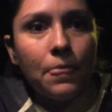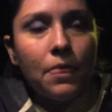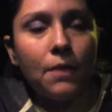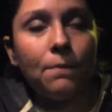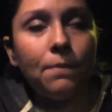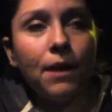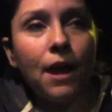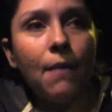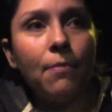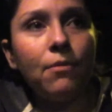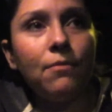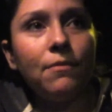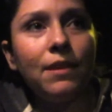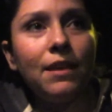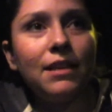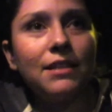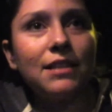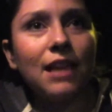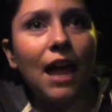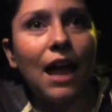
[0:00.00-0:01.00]
The problem
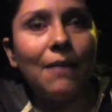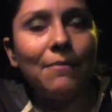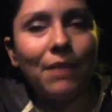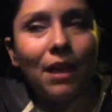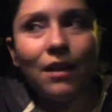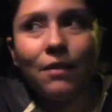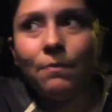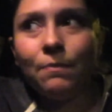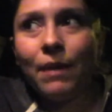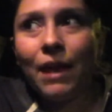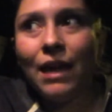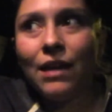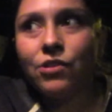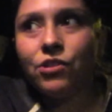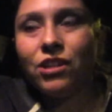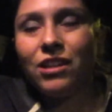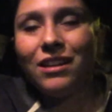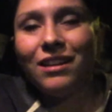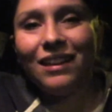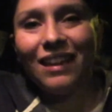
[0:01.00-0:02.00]
is I'm not a
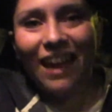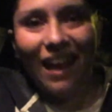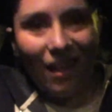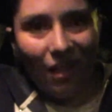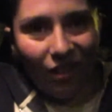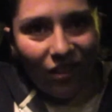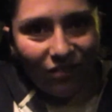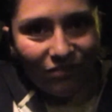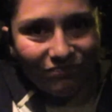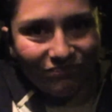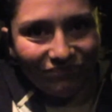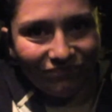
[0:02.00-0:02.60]
patient gal.